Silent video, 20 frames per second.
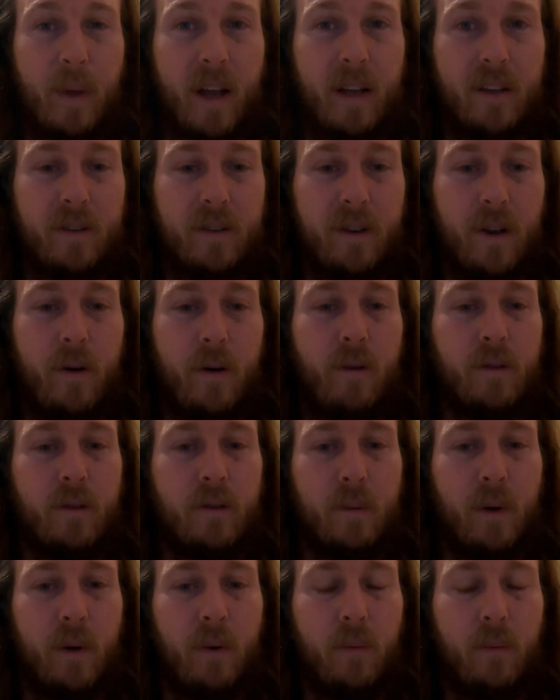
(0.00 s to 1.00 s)
by stones,
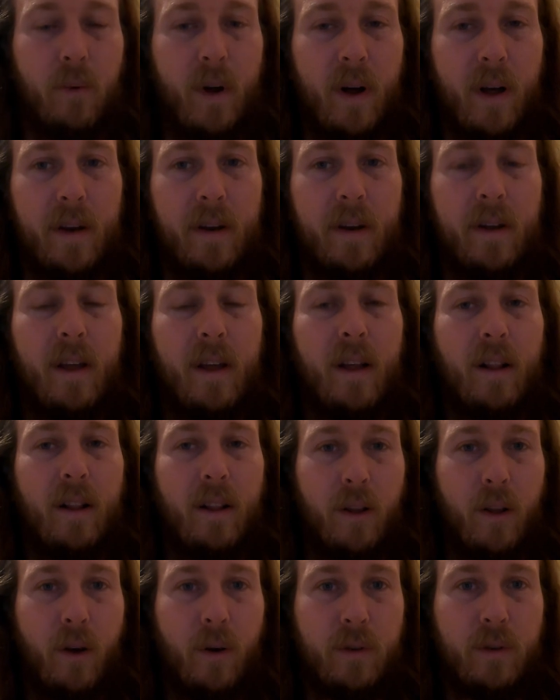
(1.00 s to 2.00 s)
but one
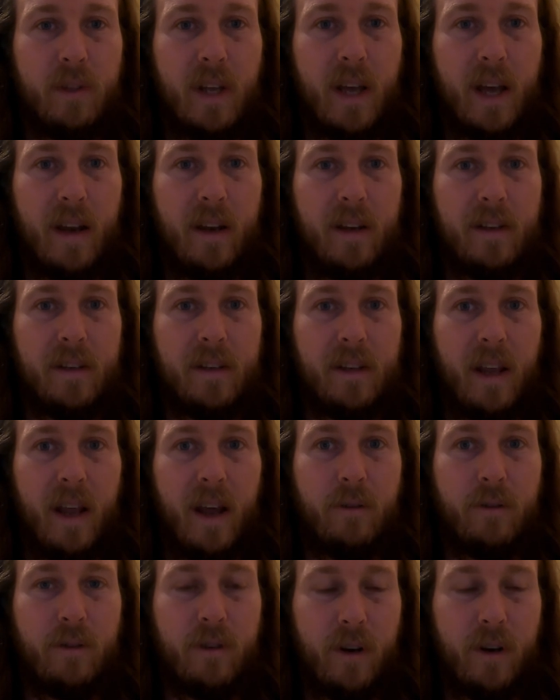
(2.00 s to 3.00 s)
low status in the
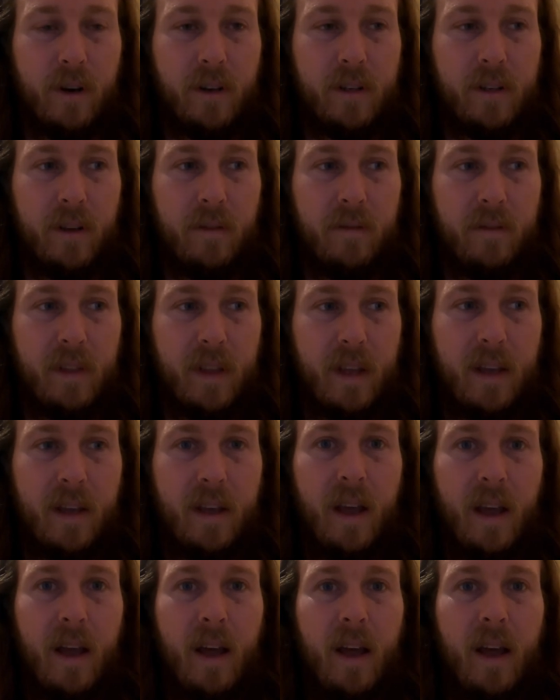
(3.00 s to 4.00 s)
outskirts of
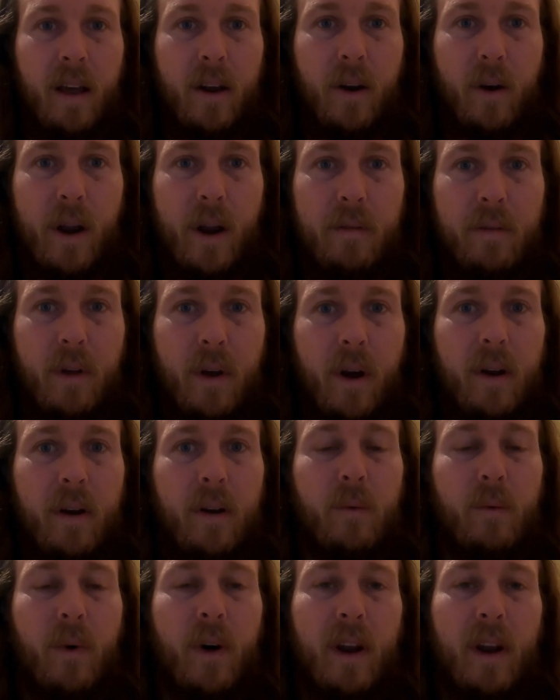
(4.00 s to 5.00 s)
the graveyard
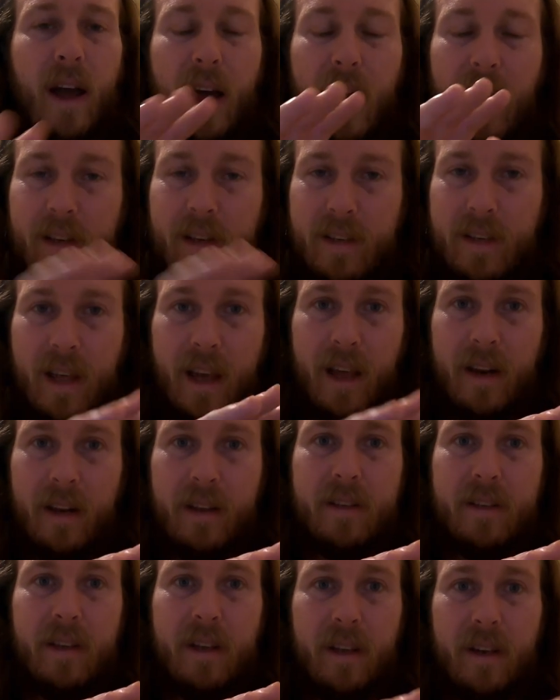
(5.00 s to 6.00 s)
and one high
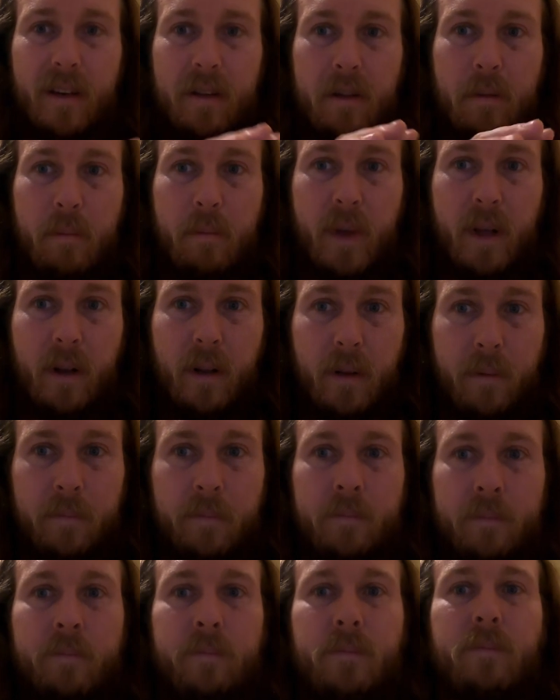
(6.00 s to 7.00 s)
status in the middle.
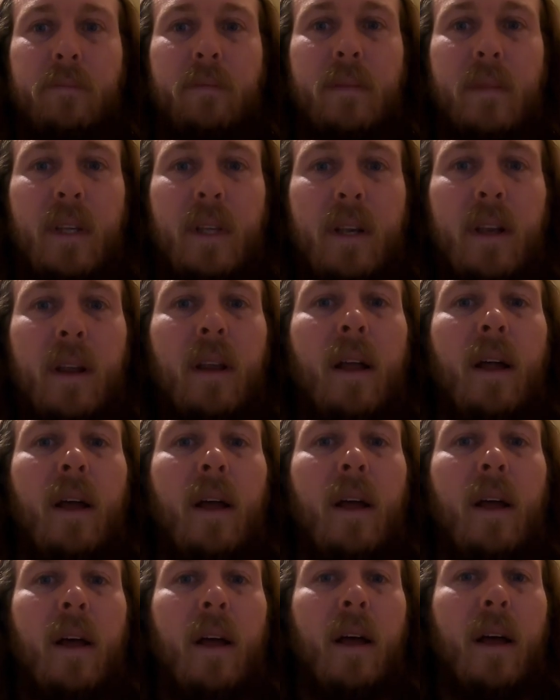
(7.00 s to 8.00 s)

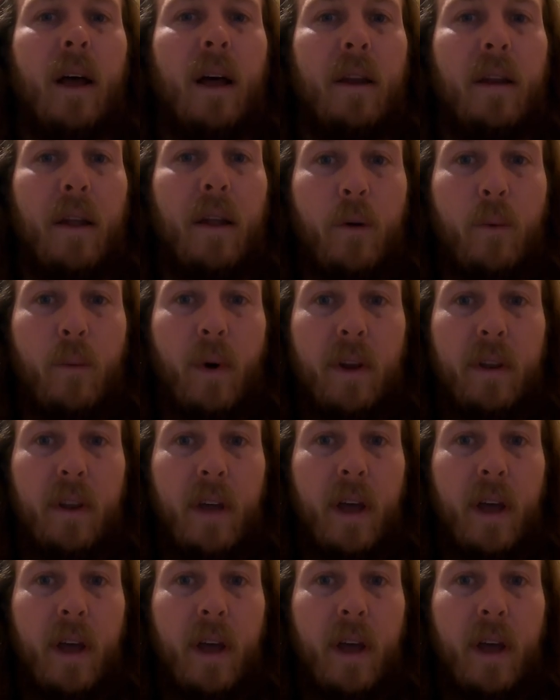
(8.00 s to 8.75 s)
Another one,